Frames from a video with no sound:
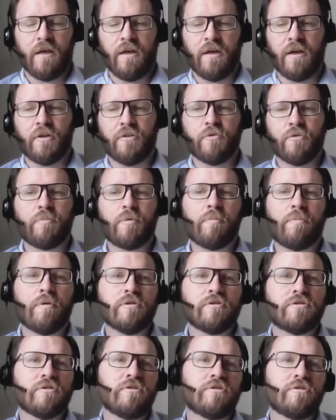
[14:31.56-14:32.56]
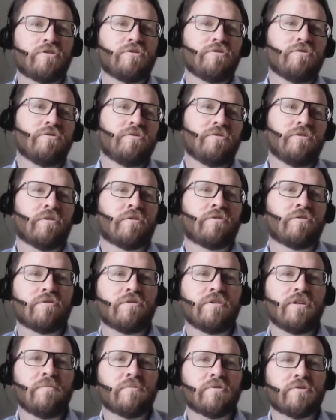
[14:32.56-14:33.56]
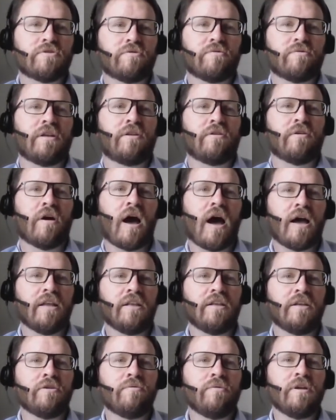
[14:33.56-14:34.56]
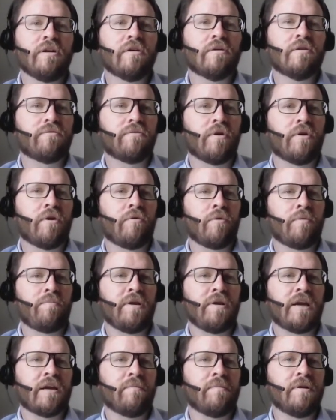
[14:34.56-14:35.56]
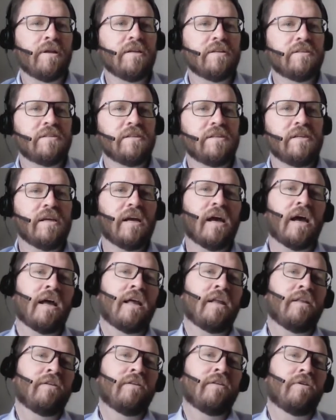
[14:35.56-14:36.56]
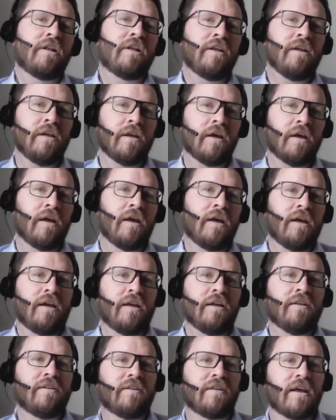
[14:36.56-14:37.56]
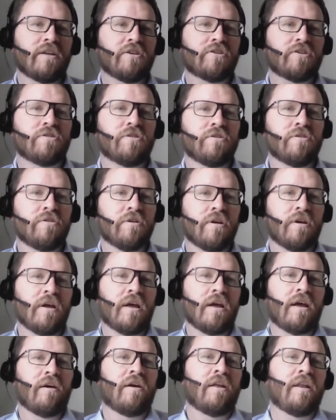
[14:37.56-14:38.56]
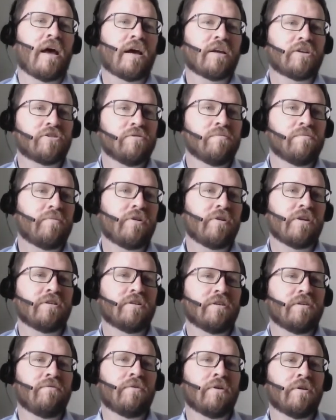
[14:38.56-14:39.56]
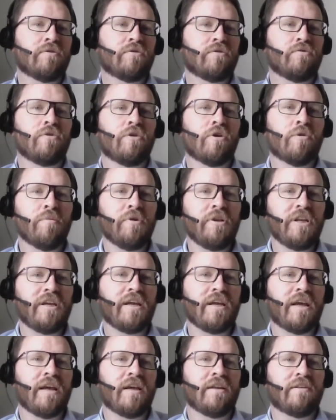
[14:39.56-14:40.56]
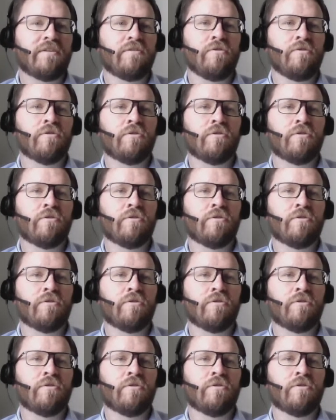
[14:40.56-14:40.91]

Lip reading: The proposal should also demonstrate a high degree of replicability and a clear intention, an action plan, even to communicate